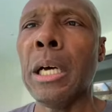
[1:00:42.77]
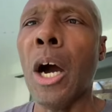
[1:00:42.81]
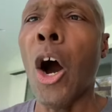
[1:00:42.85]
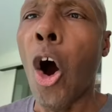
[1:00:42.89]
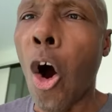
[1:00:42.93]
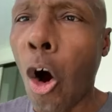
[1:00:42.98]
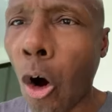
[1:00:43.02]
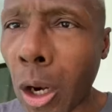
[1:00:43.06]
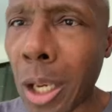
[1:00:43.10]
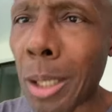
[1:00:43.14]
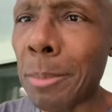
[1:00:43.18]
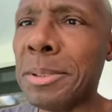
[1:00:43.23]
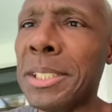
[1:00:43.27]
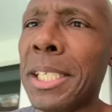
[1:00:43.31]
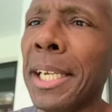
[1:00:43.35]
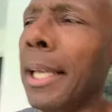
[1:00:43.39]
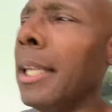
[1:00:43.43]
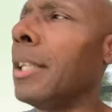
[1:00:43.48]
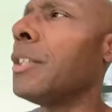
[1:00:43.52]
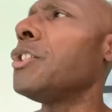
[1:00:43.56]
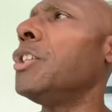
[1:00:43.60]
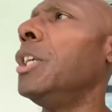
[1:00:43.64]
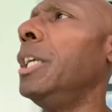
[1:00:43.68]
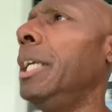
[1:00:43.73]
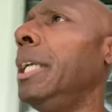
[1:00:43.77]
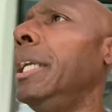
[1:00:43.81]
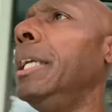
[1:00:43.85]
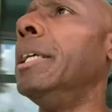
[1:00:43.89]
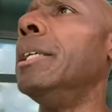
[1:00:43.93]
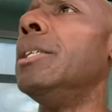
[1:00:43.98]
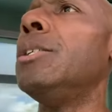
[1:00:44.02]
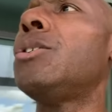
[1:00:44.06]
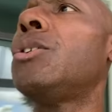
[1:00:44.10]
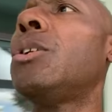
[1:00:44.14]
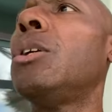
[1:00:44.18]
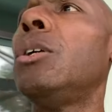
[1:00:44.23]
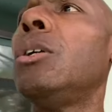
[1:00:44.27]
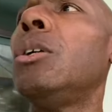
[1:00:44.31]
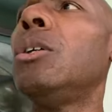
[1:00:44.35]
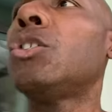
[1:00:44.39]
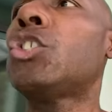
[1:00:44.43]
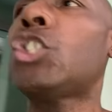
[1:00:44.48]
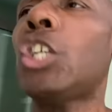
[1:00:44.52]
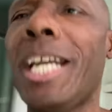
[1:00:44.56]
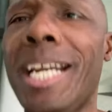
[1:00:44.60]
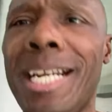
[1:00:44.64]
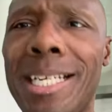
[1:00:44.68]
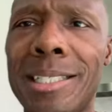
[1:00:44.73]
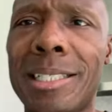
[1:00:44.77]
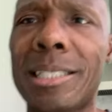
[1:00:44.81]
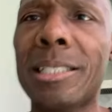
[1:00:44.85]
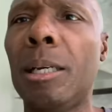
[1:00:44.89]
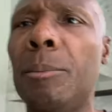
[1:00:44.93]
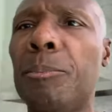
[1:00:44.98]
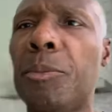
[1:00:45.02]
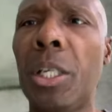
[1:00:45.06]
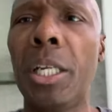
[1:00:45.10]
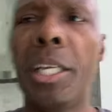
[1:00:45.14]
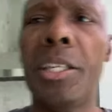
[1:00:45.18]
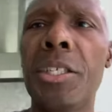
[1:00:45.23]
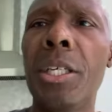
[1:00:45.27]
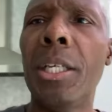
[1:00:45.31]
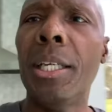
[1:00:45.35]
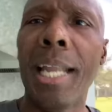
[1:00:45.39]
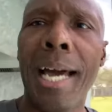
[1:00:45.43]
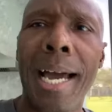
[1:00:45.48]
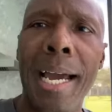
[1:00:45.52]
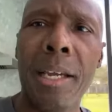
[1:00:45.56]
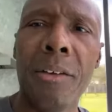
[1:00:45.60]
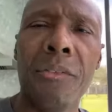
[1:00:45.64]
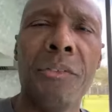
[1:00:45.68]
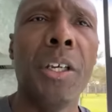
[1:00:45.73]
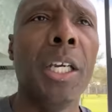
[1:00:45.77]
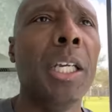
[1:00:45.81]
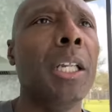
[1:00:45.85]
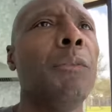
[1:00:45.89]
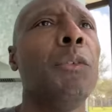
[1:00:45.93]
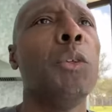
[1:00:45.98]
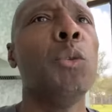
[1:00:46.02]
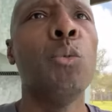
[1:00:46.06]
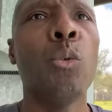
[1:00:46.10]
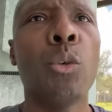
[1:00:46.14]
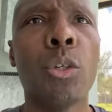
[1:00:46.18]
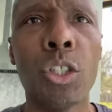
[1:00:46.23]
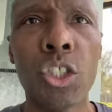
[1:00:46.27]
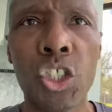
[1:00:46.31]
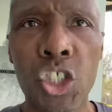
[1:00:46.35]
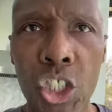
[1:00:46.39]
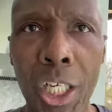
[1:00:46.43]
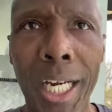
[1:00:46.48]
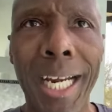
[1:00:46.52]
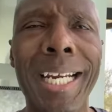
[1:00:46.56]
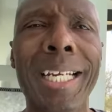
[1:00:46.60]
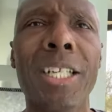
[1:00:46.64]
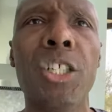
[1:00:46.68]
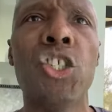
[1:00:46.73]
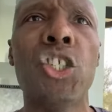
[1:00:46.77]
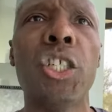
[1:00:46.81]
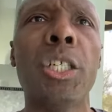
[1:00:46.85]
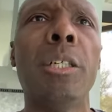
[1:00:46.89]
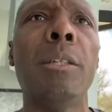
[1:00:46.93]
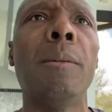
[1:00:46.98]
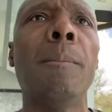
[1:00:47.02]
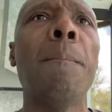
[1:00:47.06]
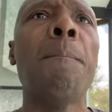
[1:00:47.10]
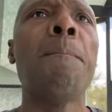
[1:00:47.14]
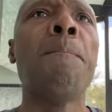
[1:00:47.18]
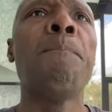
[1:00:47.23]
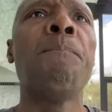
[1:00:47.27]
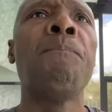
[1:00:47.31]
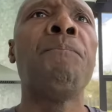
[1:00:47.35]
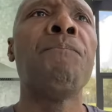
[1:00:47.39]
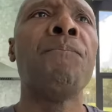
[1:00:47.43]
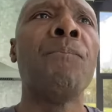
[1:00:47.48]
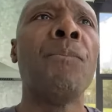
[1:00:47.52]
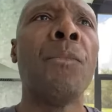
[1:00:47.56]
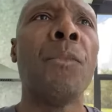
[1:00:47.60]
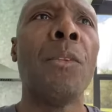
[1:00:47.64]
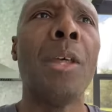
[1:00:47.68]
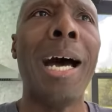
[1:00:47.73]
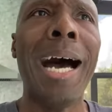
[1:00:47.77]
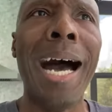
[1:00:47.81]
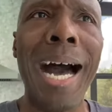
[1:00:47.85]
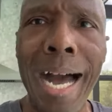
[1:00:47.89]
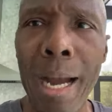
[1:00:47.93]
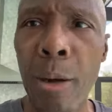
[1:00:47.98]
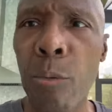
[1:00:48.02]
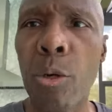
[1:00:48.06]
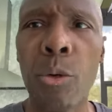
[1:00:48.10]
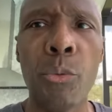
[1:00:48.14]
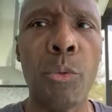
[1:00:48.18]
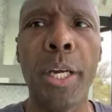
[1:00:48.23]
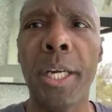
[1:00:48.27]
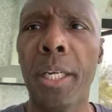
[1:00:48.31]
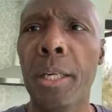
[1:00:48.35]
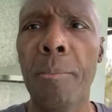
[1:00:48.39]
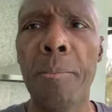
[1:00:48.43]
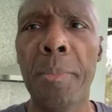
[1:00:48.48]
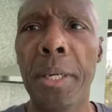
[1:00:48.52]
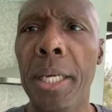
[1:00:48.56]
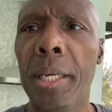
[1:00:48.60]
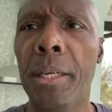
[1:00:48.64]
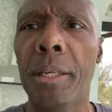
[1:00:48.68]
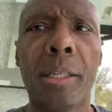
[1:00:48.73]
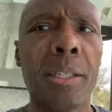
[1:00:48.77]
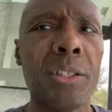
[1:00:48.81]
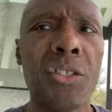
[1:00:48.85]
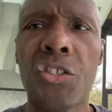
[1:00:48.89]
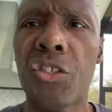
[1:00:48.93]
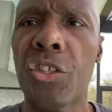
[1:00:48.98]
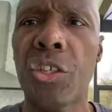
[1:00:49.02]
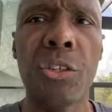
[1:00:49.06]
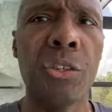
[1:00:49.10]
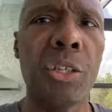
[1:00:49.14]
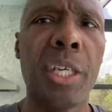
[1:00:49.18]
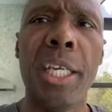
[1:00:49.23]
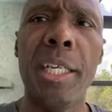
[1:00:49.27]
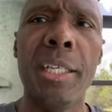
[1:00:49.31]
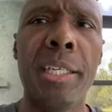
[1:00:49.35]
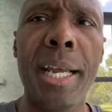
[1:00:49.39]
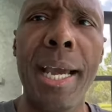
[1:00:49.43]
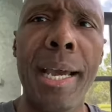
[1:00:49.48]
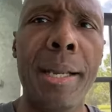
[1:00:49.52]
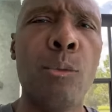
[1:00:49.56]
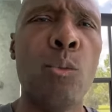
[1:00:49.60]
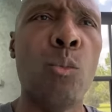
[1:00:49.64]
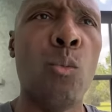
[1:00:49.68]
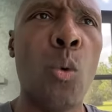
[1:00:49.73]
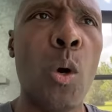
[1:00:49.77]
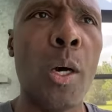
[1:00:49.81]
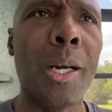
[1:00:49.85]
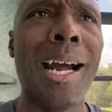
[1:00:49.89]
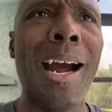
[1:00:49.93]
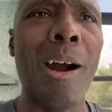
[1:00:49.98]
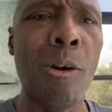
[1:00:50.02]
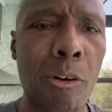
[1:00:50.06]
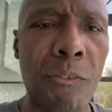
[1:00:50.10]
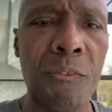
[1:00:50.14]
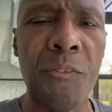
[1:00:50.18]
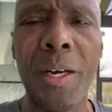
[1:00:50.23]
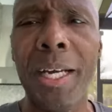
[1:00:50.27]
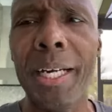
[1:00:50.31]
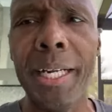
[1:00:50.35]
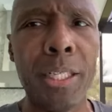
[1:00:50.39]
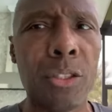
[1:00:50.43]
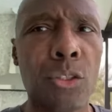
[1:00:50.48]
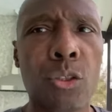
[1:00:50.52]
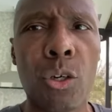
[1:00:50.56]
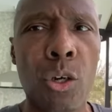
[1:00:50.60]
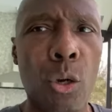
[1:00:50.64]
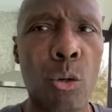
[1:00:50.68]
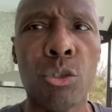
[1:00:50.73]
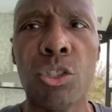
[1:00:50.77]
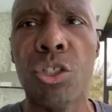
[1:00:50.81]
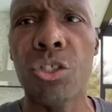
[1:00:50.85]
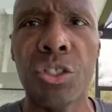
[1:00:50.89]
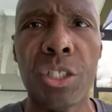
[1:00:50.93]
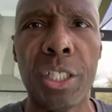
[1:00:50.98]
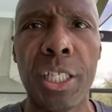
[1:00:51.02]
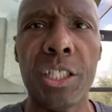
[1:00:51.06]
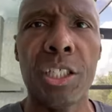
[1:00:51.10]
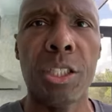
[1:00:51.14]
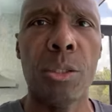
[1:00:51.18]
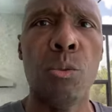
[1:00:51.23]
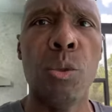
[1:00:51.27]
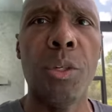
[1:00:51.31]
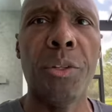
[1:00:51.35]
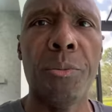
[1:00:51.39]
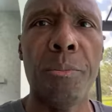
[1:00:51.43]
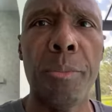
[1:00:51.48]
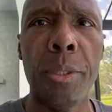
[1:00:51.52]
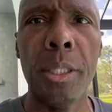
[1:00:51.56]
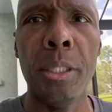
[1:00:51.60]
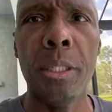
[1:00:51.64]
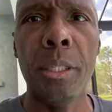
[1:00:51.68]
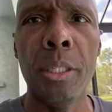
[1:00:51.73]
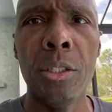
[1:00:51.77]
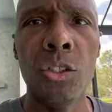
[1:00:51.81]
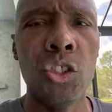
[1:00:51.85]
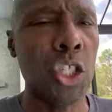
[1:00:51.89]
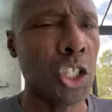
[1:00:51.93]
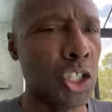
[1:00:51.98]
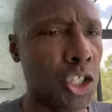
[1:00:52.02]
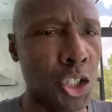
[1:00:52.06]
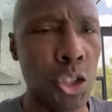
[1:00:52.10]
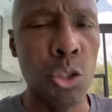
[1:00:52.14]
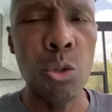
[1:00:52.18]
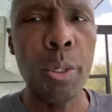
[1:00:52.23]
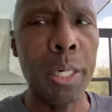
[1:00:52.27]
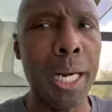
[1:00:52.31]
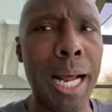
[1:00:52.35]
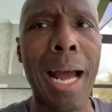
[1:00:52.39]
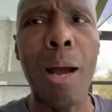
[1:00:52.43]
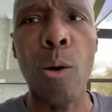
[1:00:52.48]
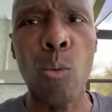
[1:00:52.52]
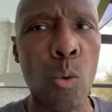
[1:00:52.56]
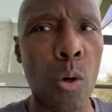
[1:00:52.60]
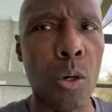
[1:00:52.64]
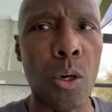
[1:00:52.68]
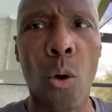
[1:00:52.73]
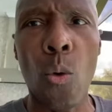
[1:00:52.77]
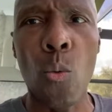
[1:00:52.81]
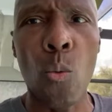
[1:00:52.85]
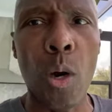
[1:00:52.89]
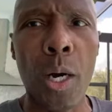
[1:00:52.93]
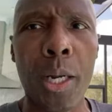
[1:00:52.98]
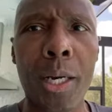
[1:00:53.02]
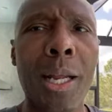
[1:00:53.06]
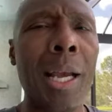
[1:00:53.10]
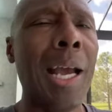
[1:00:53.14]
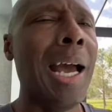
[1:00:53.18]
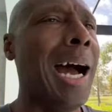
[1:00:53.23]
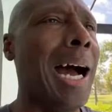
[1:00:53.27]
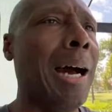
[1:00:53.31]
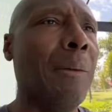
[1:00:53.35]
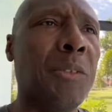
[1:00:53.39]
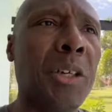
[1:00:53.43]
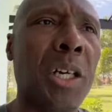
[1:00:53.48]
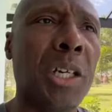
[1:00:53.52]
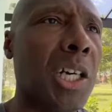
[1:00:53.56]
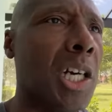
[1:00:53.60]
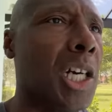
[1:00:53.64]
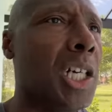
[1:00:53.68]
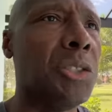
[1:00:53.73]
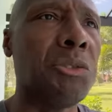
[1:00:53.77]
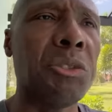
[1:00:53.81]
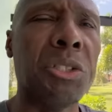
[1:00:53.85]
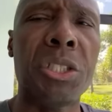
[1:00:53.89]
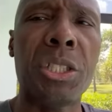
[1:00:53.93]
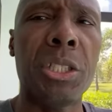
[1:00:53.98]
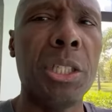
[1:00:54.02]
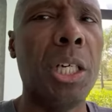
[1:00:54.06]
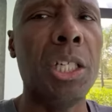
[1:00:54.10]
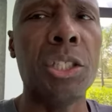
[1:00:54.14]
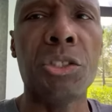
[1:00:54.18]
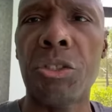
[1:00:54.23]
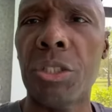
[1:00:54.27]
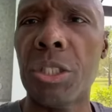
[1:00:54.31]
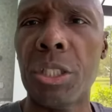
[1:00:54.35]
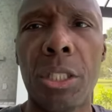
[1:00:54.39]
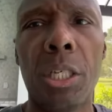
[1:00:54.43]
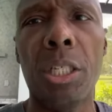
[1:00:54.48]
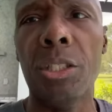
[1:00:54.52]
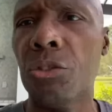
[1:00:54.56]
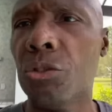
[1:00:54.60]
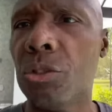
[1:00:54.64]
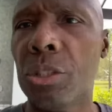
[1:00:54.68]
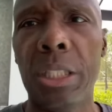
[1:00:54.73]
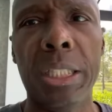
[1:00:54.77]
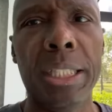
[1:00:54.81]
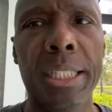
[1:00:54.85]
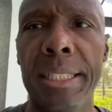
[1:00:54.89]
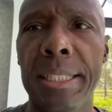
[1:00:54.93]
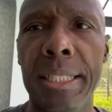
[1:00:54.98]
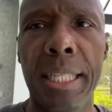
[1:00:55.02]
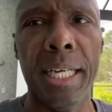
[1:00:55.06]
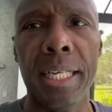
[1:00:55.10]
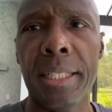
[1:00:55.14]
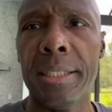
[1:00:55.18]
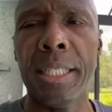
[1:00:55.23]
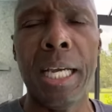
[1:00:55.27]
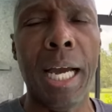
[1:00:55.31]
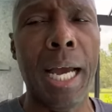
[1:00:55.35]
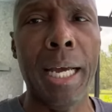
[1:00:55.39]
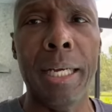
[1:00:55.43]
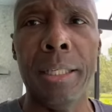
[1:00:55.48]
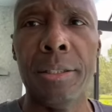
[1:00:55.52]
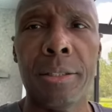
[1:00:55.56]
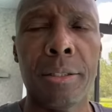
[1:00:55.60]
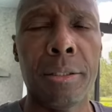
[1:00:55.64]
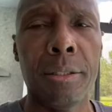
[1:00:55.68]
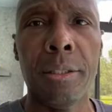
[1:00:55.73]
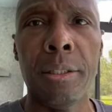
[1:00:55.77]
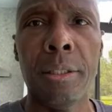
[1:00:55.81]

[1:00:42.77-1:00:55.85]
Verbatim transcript: All I'm telling you is change something in your life. And if you want to change it, I would recommend consider getting that one hour financial coaching session with me. Just you and I, one on one. I've done hundreds and hundreds and hundreds of these things, guys.